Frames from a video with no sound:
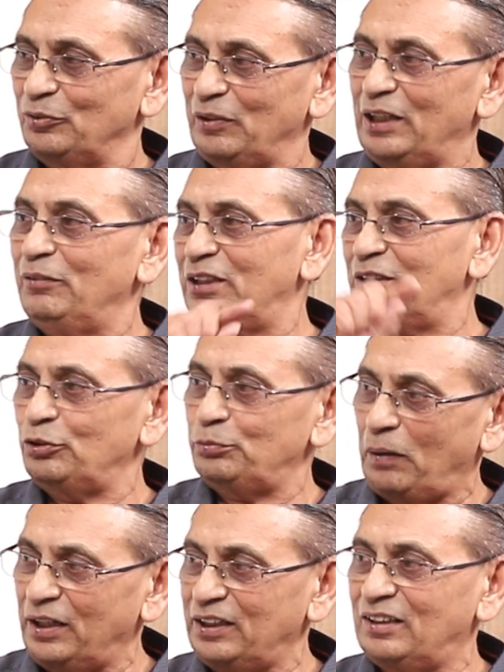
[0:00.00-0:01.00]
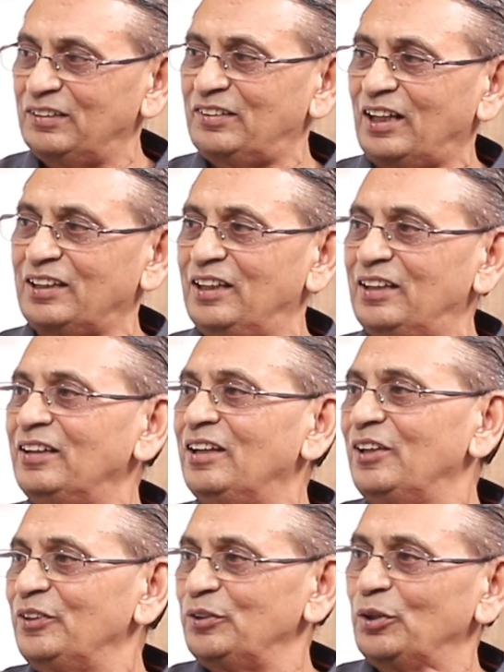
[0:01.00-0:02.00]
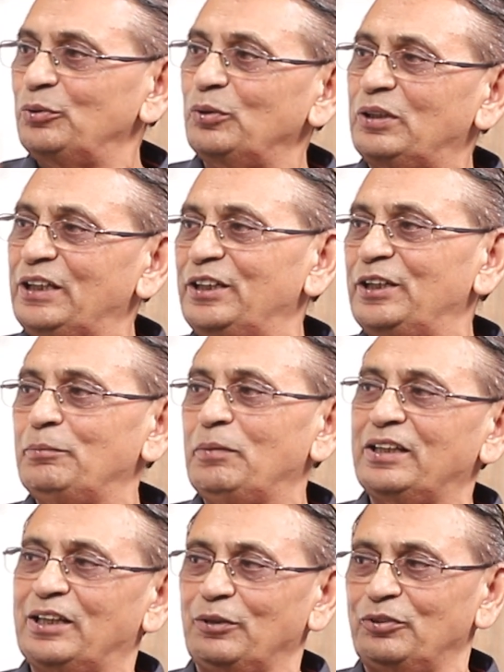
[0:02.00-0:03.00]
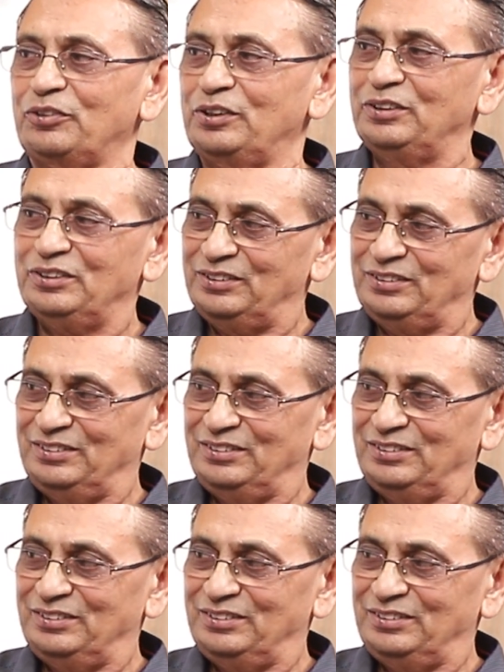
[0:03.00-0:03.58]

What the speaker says: Whenever those particles are there, you have to clean it by kerosene.